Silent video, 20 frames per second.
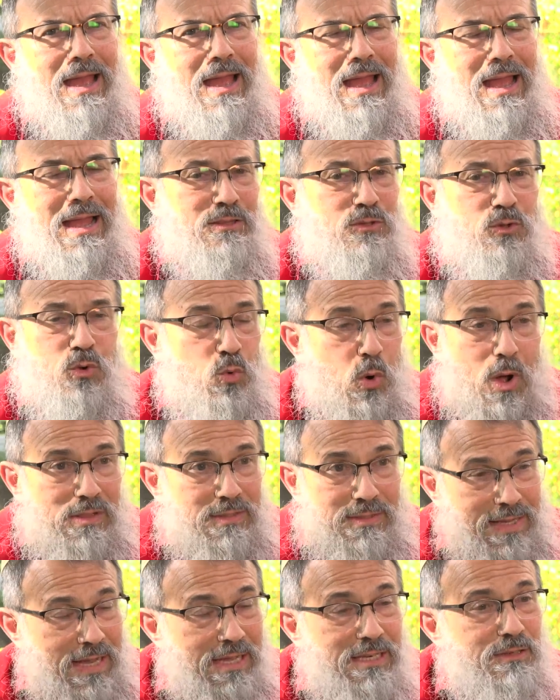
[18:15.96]
And
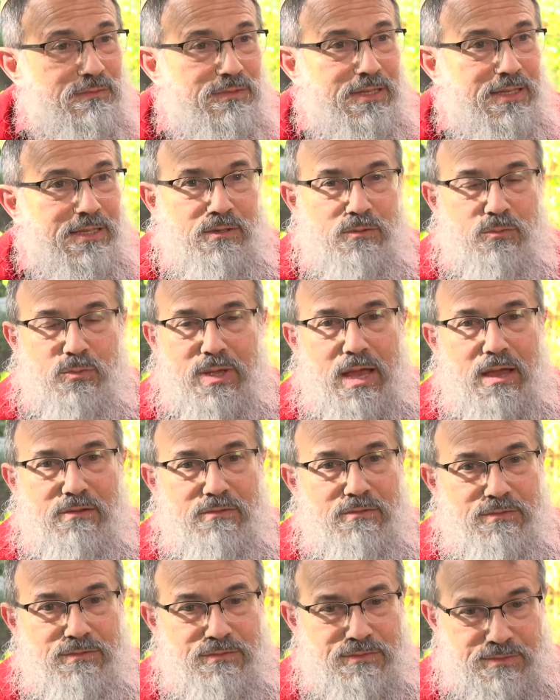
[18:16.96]
qualitatively, we have
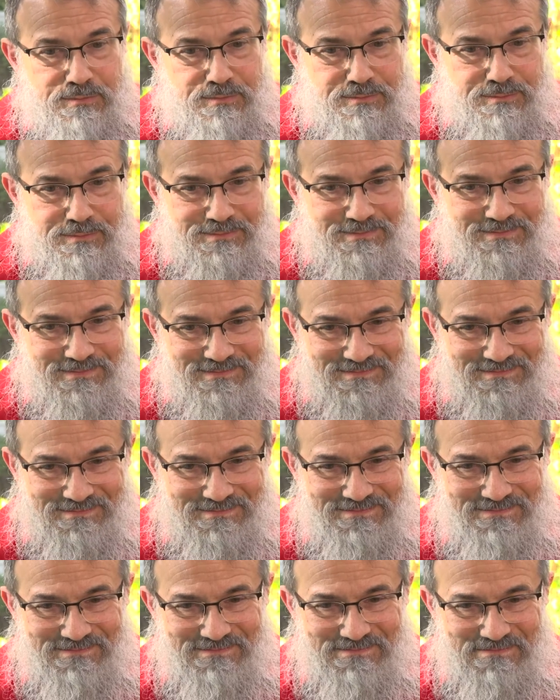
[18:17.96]

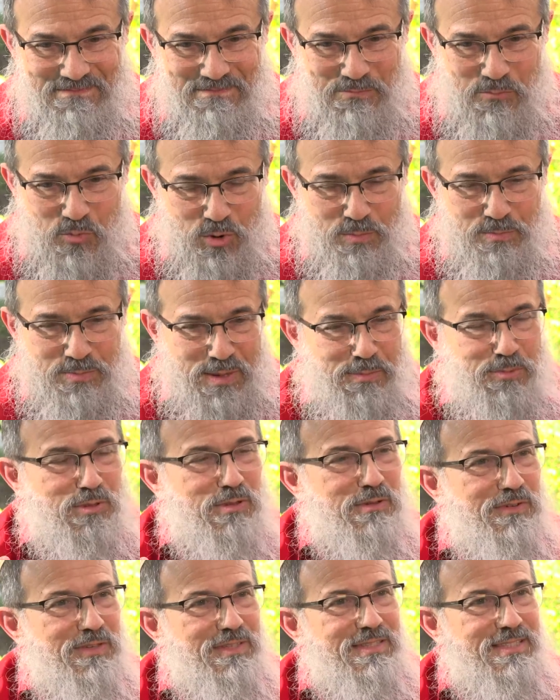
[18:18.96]
more people
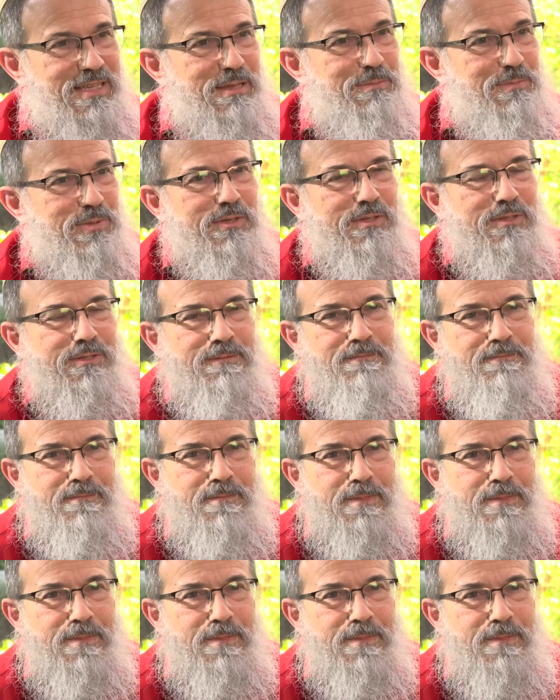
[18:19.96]
of a deeper